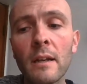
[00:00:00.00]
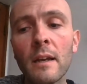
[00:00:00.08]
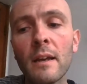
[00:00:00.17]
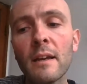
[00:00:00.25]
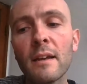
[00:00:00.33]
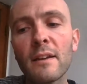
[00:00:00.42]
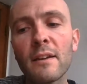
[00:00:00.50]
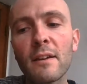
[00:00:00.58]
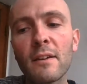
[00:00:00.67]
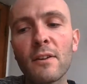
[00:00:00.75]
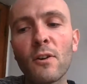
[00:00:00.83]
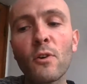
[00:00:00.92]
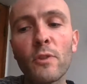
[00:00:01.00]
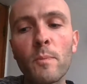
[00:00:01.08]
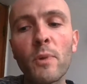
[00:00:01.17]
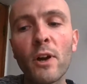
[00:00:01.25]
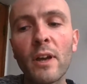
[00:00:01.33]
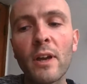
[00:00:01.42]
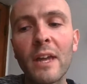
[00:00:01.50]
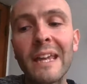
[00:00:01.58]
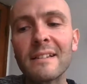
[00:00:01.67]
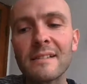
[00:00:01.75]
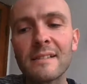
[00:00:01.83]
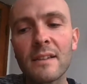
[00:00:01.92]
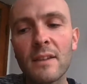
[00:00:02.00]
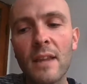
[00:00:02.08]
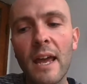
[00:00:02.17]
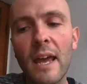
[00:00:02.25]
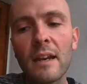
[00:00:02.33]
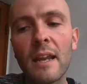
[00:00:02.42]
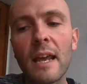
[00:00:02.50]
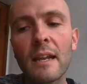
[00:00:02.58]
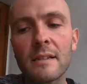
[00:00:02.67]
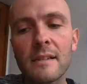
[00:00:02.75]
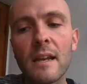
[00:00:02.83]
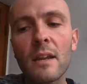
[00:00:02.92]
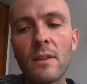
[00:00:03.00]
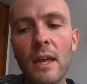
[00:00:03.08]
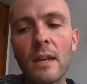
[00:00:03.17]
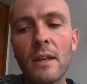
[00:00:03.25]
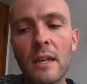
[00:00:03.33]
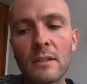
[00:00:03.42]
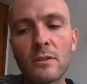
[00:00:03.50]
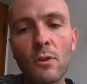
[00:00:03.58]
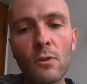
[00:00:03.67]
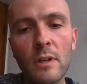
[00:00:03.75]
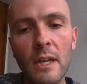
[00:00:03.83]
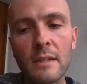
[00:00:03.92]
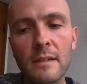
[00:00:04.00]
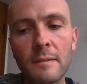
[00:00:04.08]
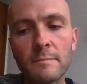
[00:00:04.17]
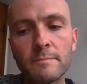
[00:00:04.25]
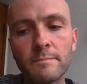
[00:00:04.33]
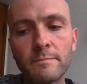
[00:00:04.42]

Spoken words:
the plugin that say that they store data.